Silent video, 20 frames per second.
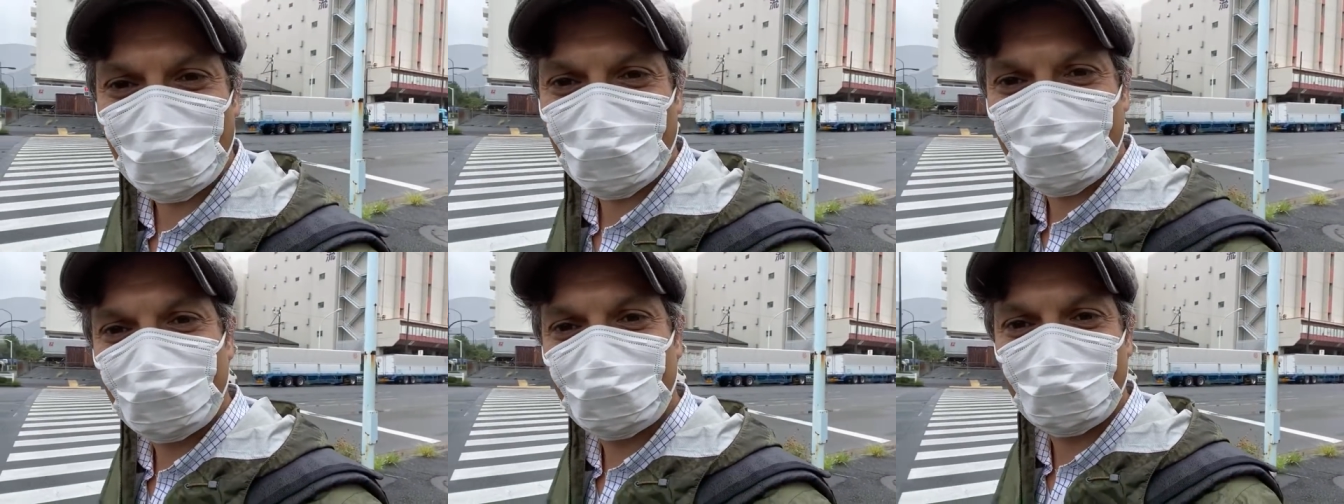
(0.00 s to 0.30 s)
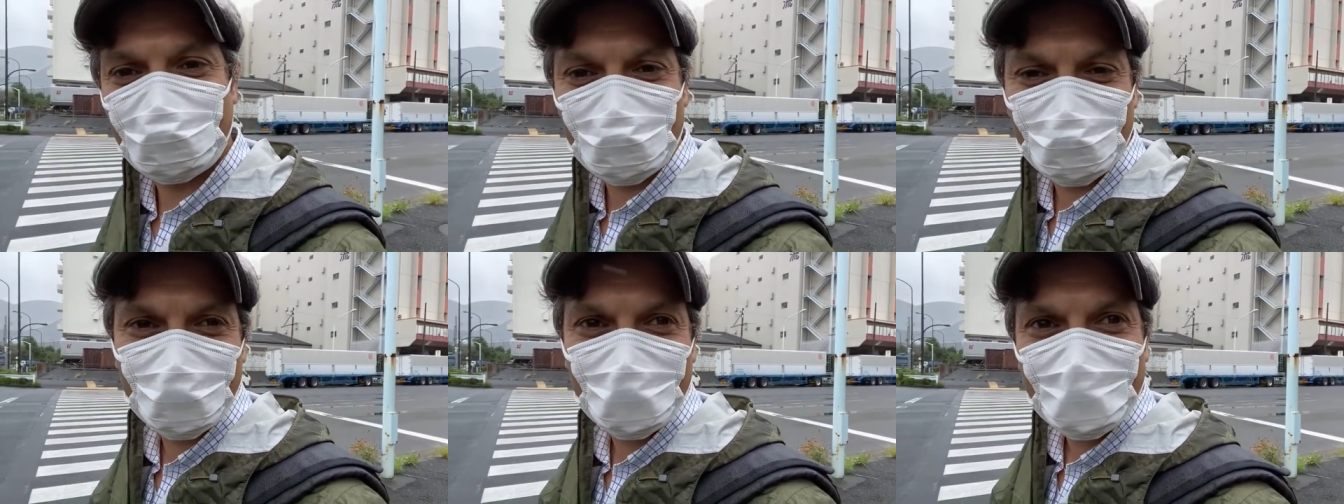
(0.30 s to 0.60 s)

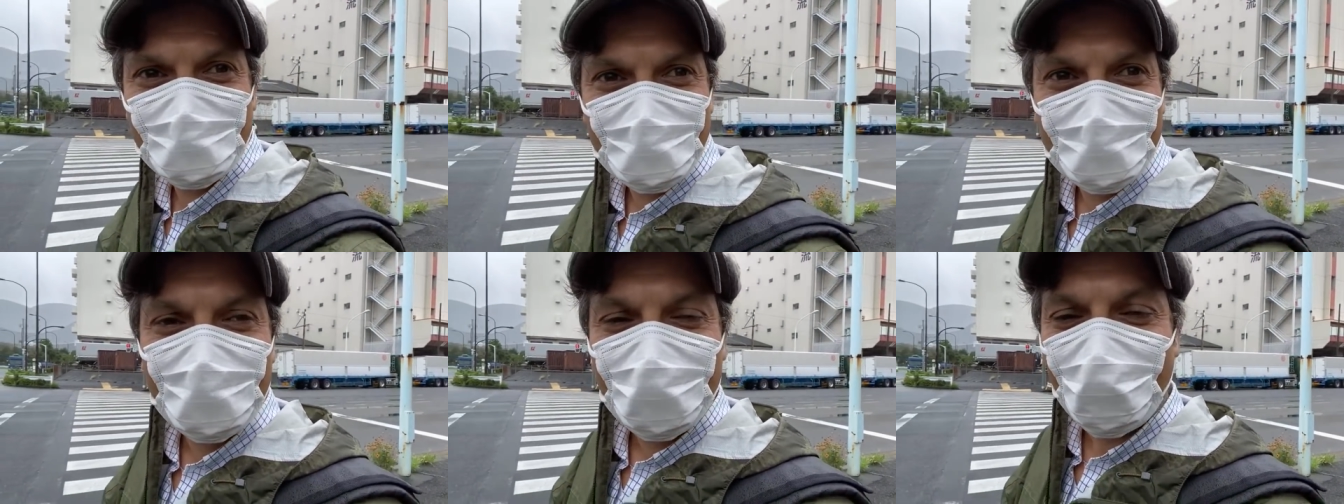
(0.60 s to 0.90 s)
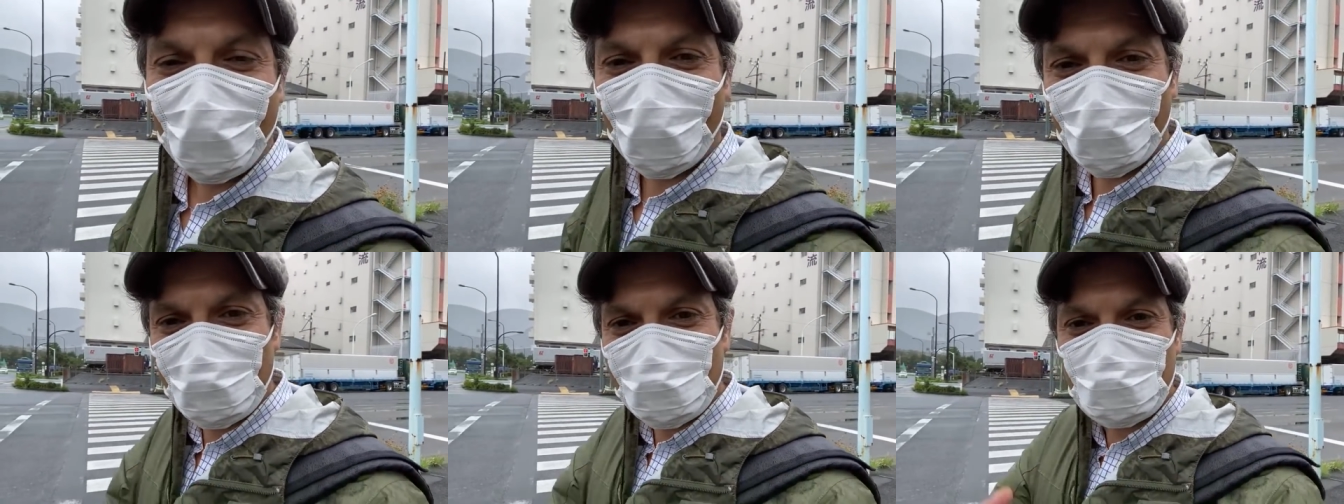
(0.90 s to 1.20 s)
It's
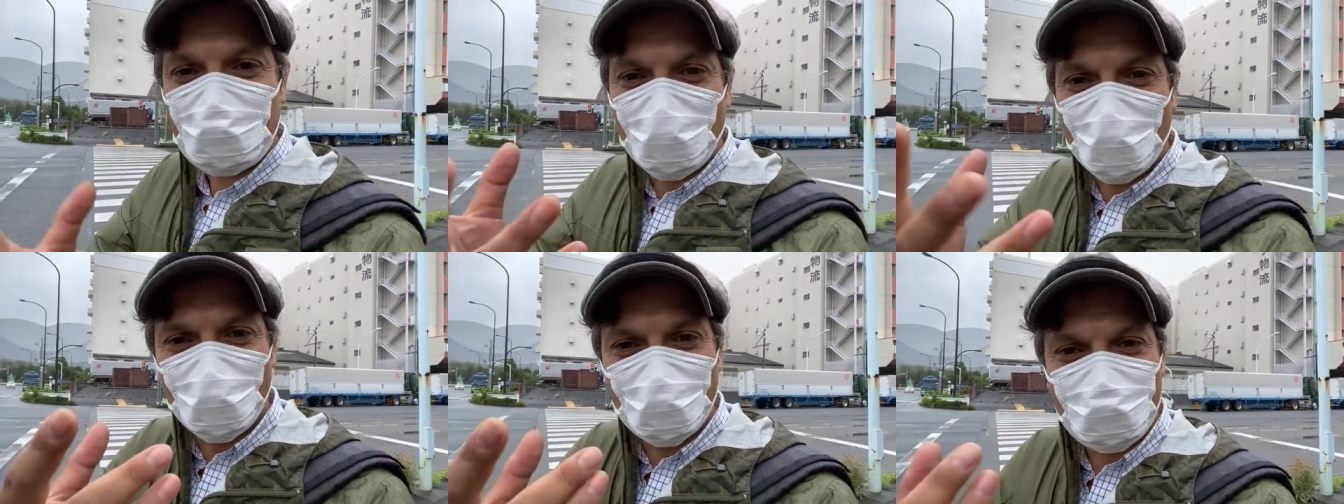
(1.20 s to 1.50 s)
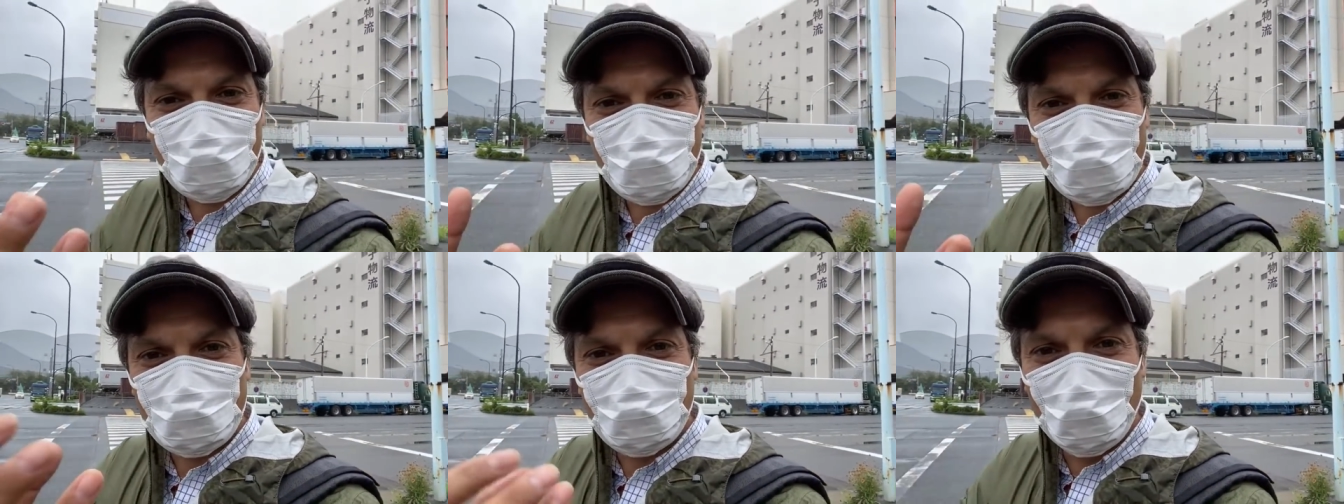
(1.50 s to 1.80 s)
all these
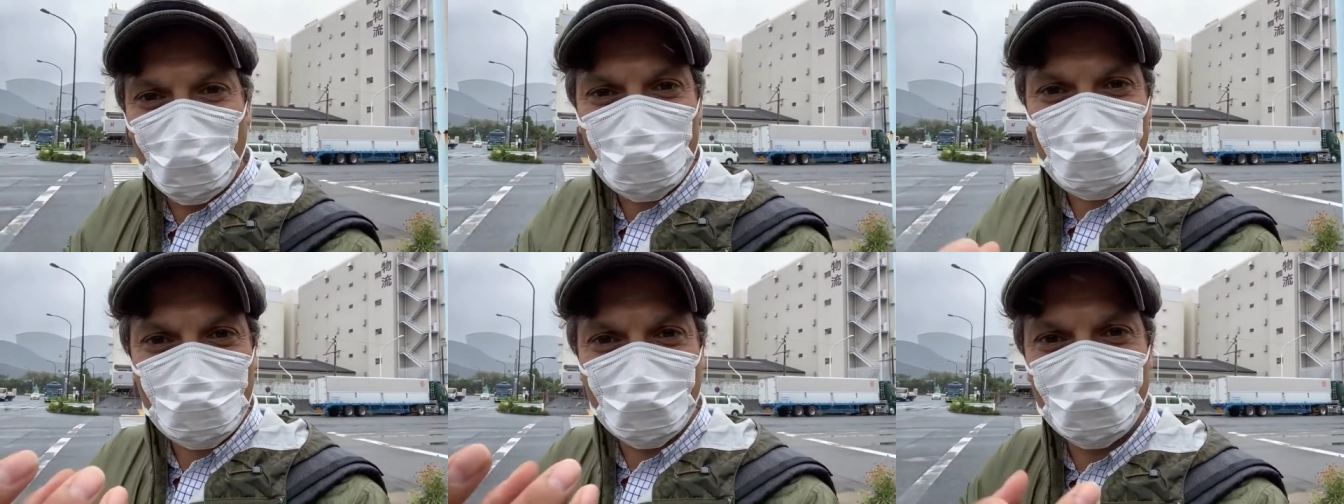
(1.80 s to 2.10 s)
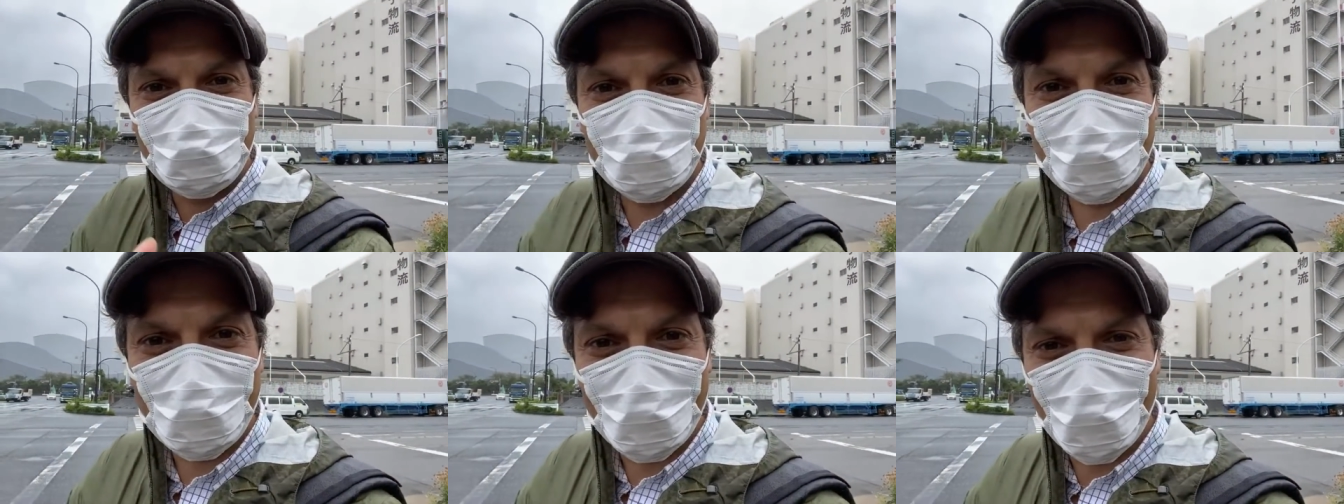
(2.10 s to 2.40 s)
cultures
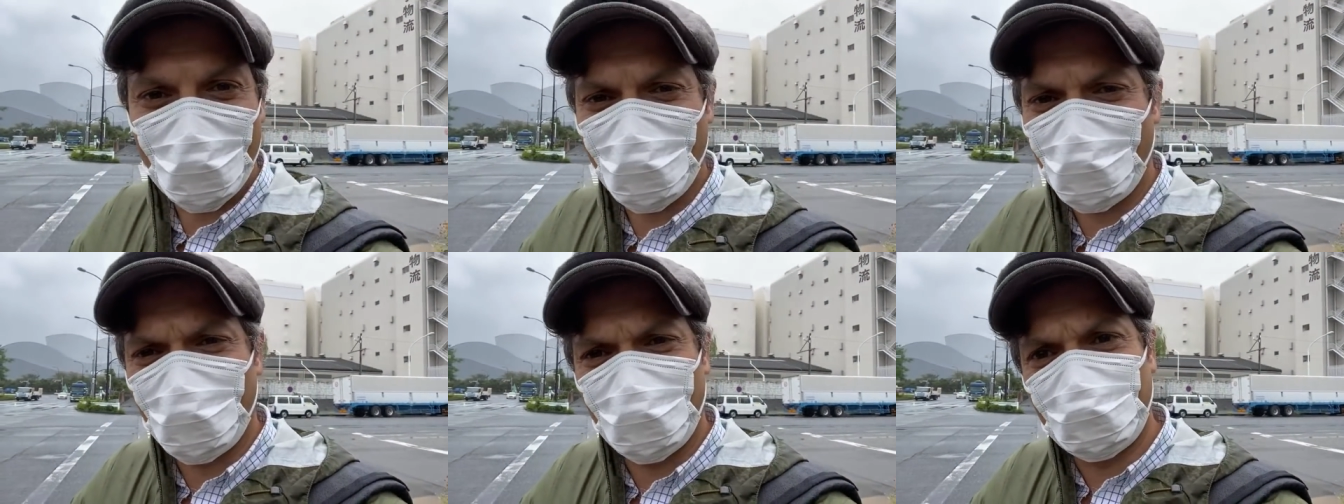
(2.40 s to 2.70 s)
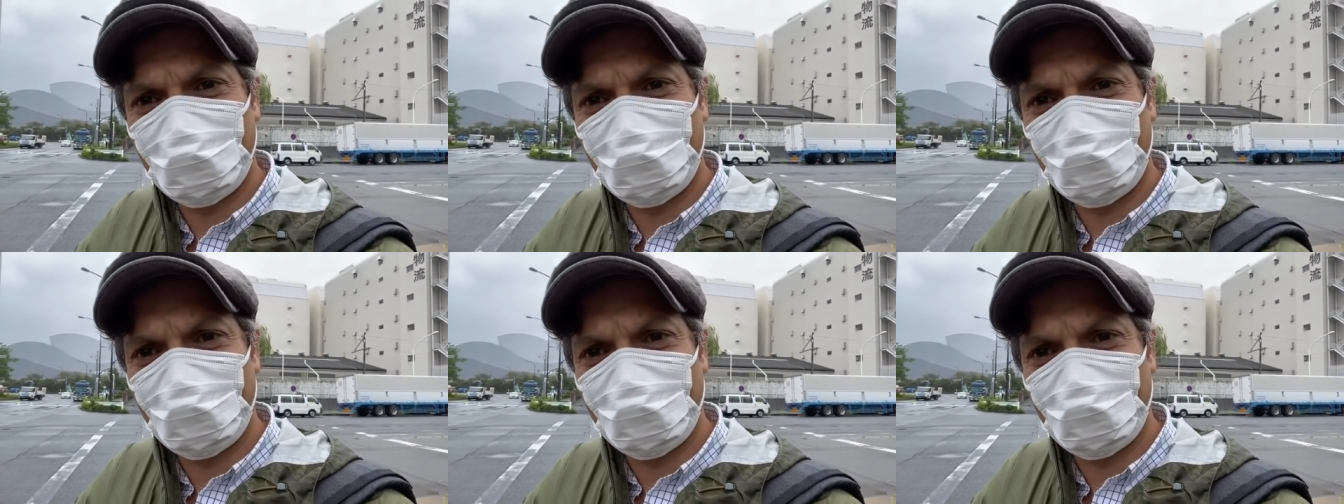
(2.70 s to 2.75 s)
mushing together.